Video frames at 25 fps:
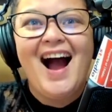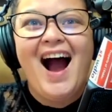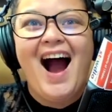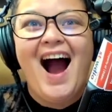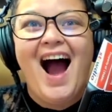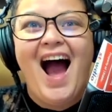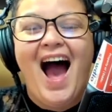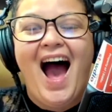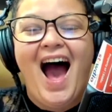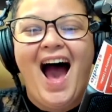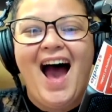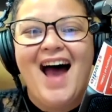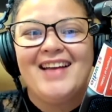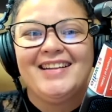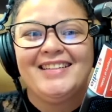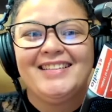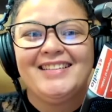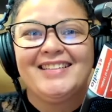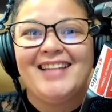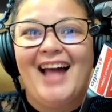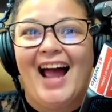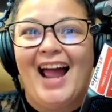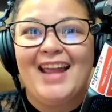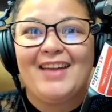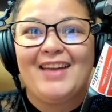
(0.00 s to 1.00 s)

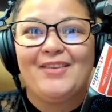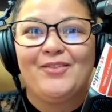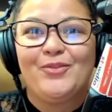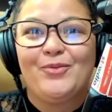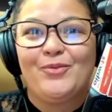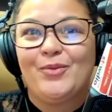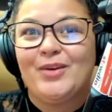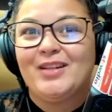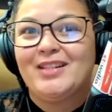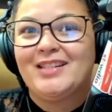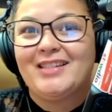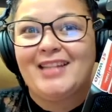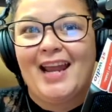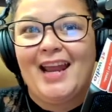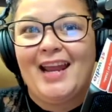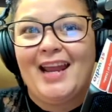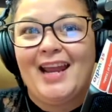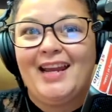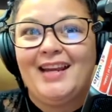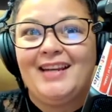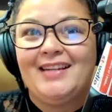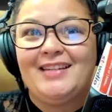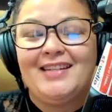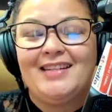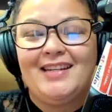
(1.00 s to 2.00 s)
and I've
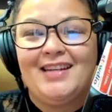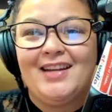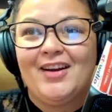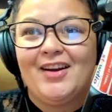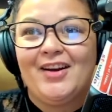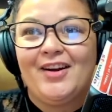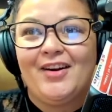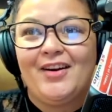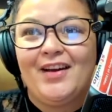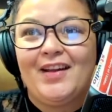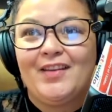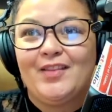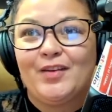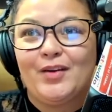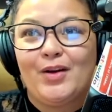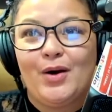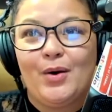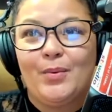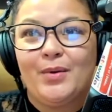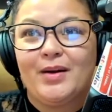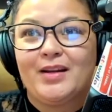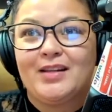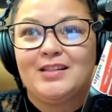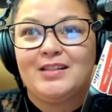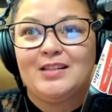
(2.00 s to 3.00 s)
stayed here in the
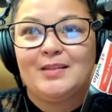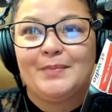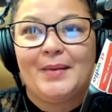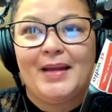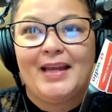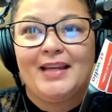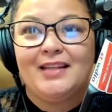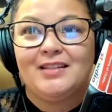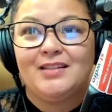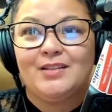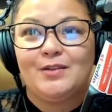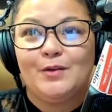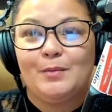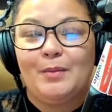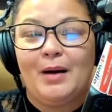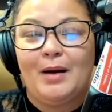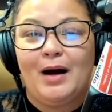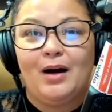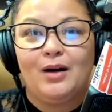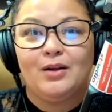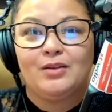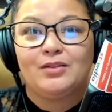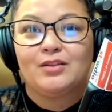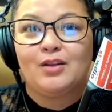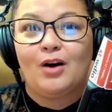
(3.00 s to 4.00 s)
co-working space to
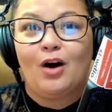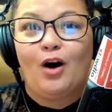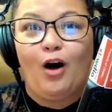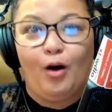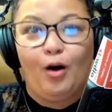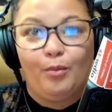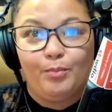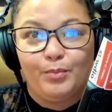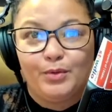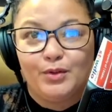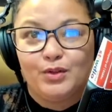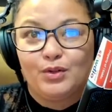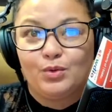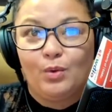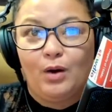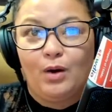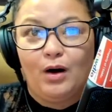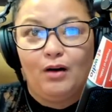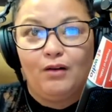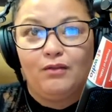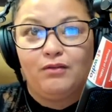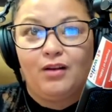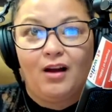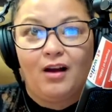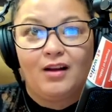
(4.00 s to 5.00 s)
about
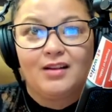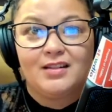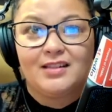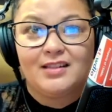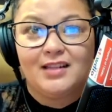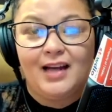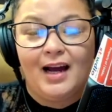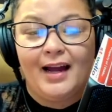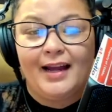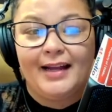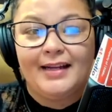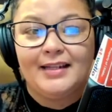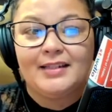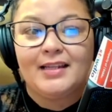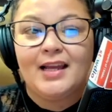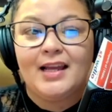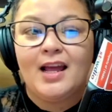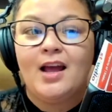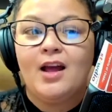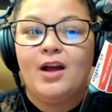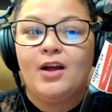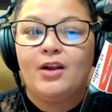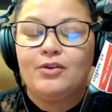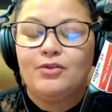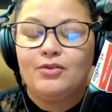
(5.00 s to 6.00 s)
12:30 last night.
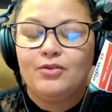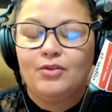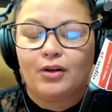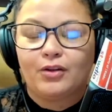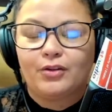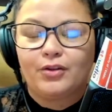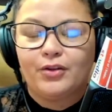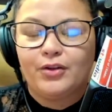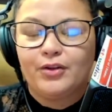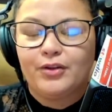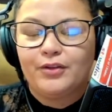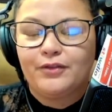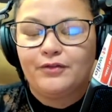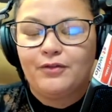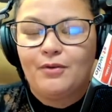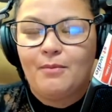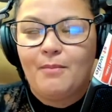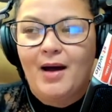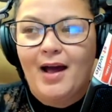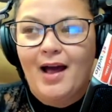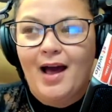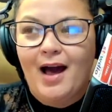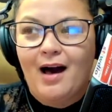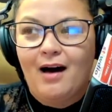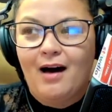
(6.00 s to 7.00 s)
Not good for
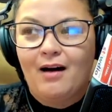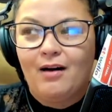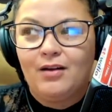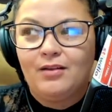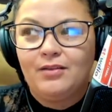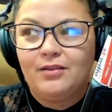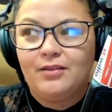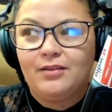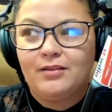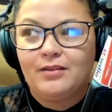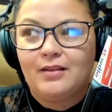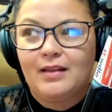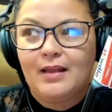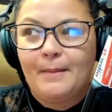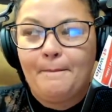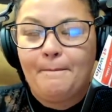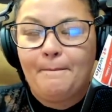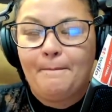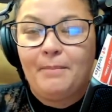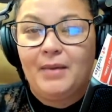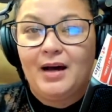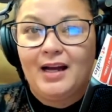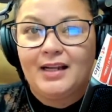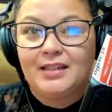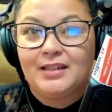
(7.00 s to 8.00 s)
my health,
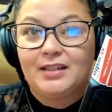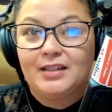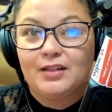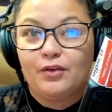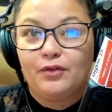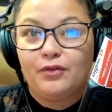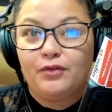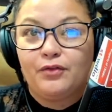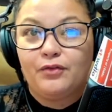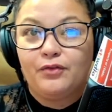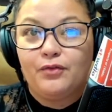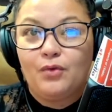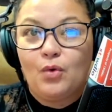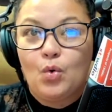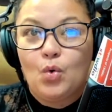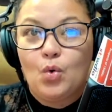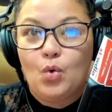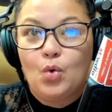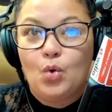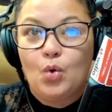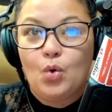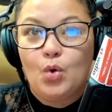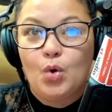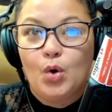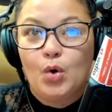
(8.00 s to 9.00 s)
but
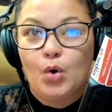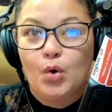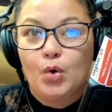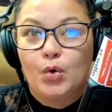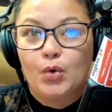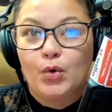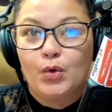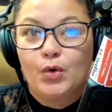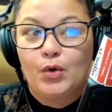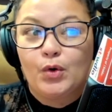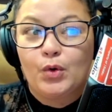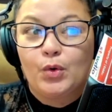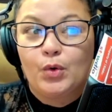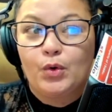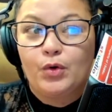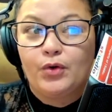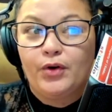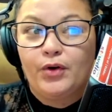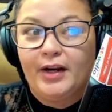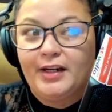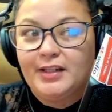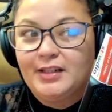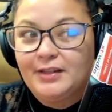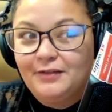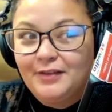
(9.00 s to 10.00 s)
for
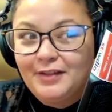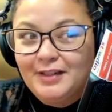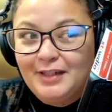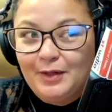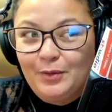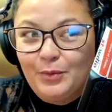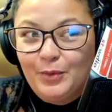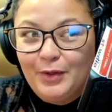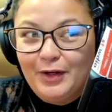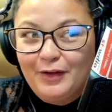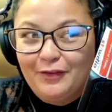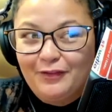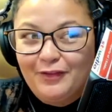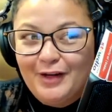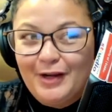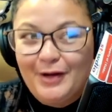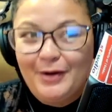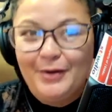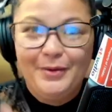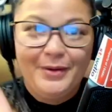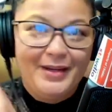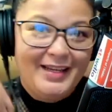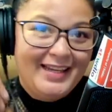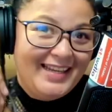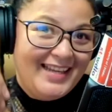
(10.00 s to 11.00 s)
creativity and
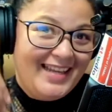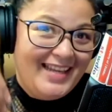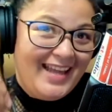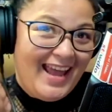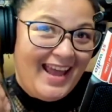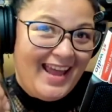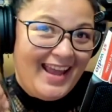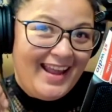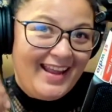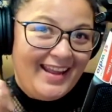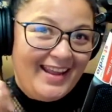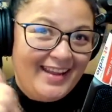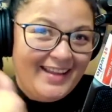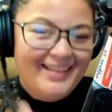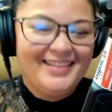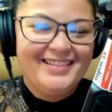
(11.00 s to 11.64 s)
workflow, yay.